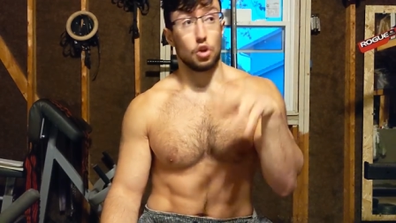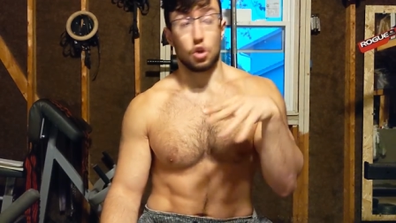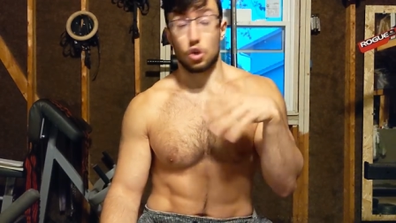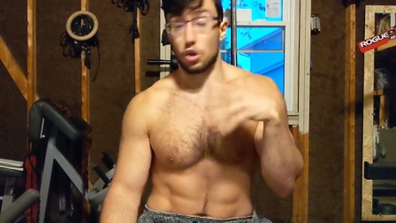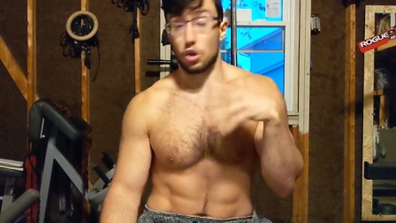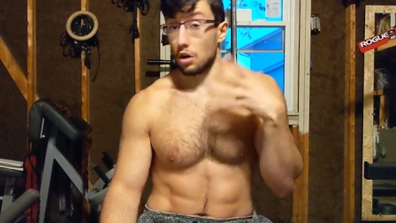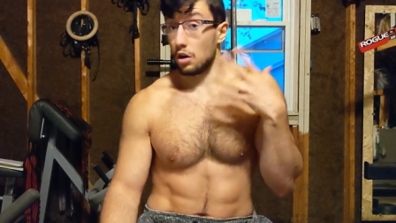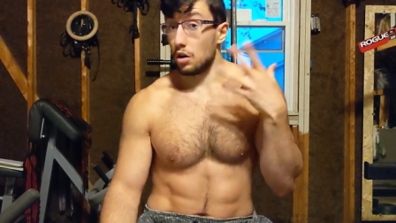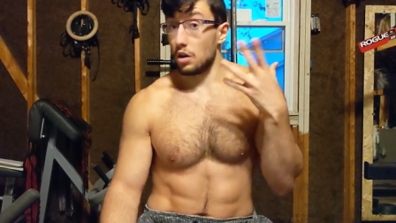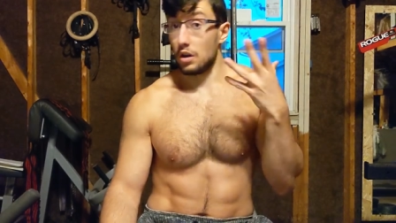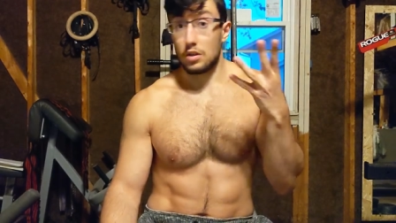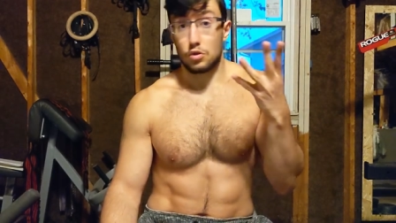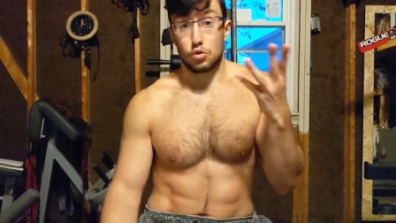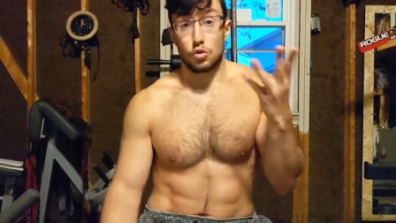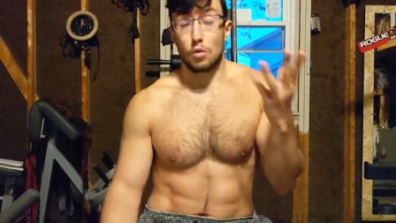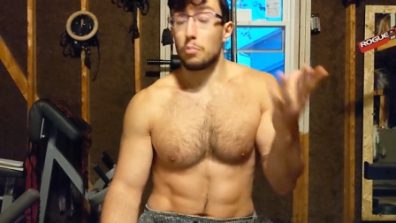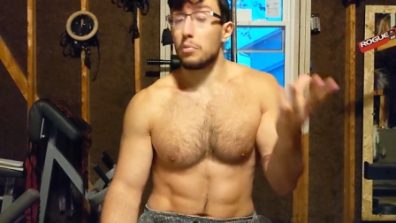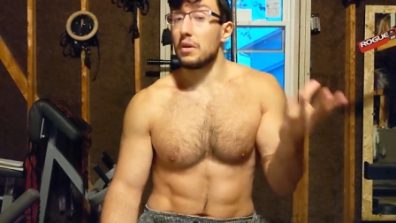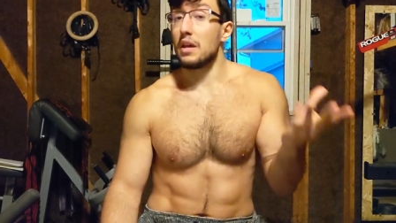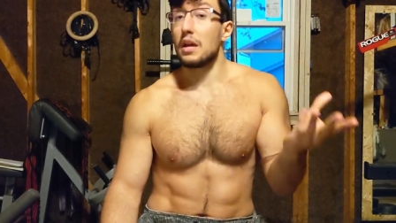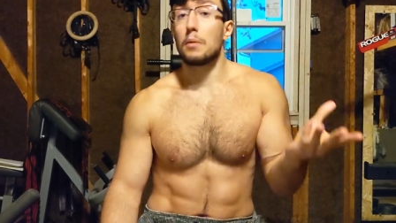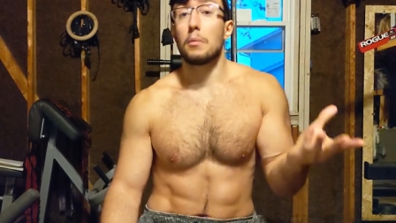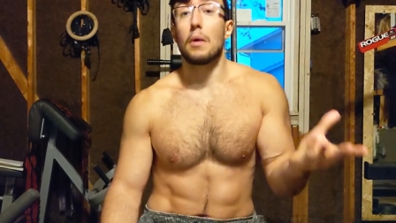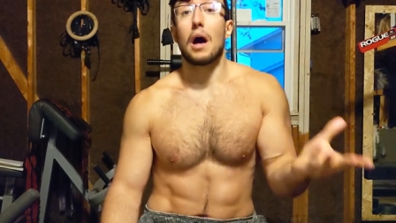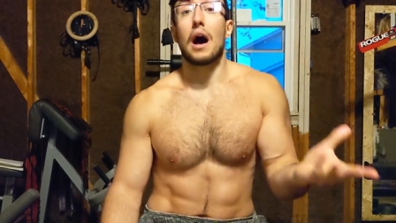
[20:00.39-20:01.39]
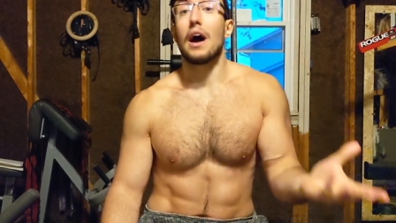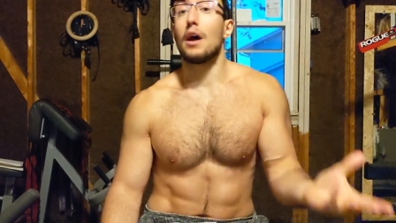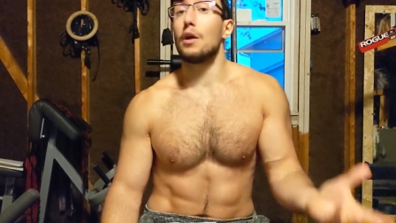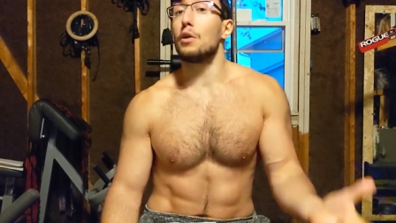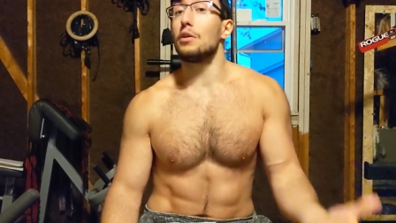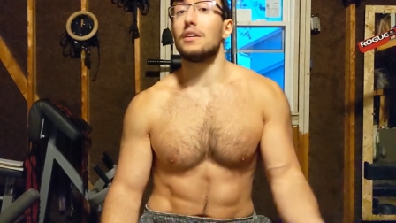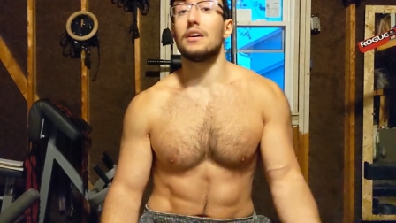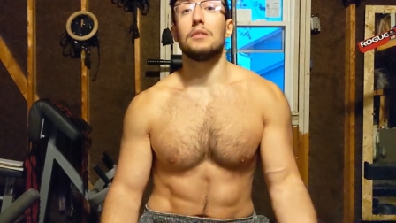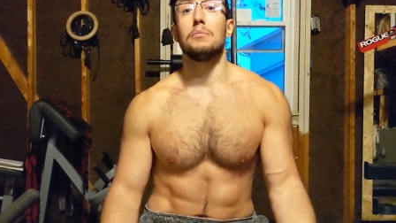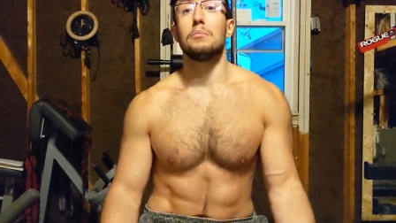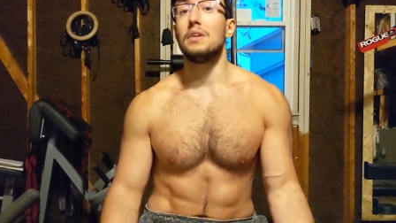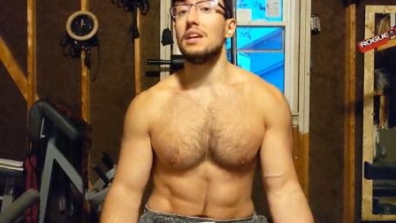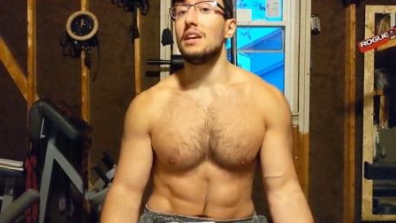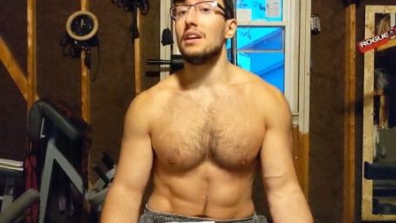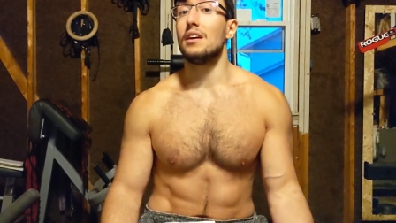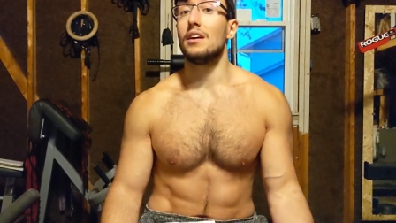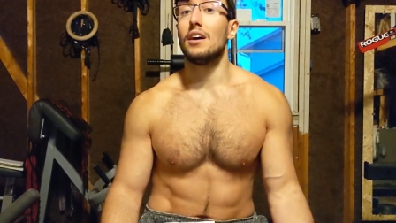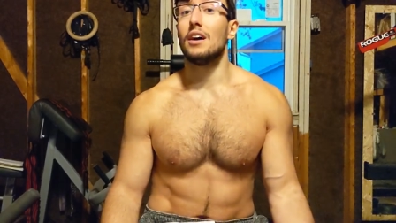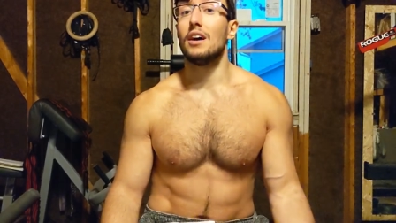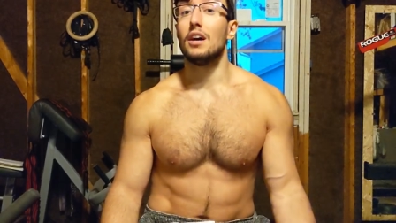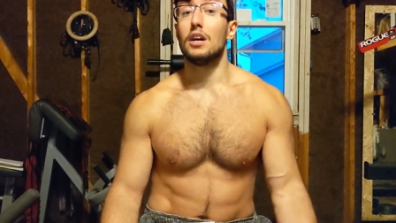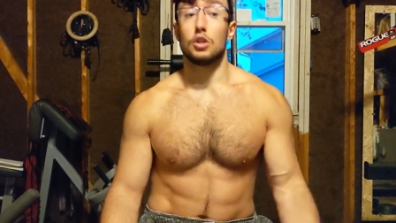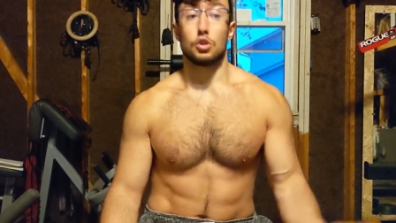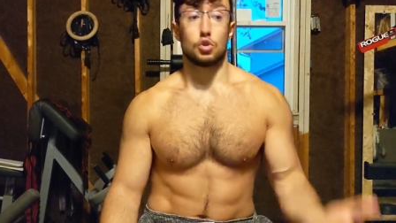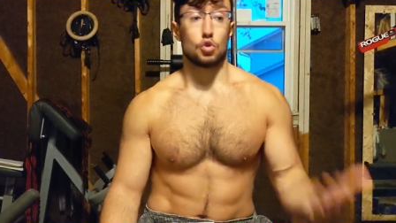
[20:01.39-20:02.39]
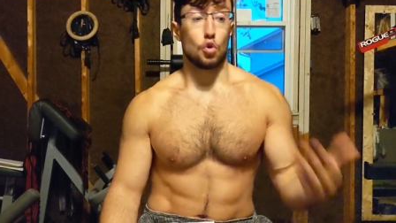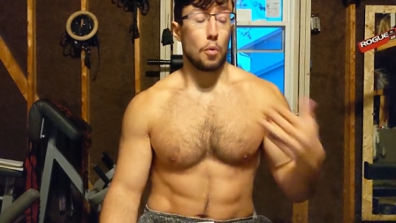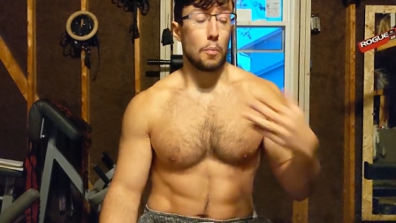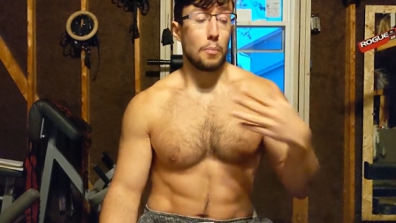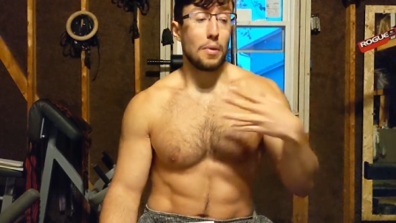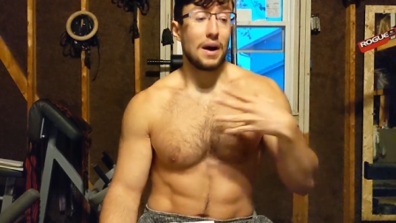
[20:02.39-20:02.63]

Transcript: God is a being higher than me. So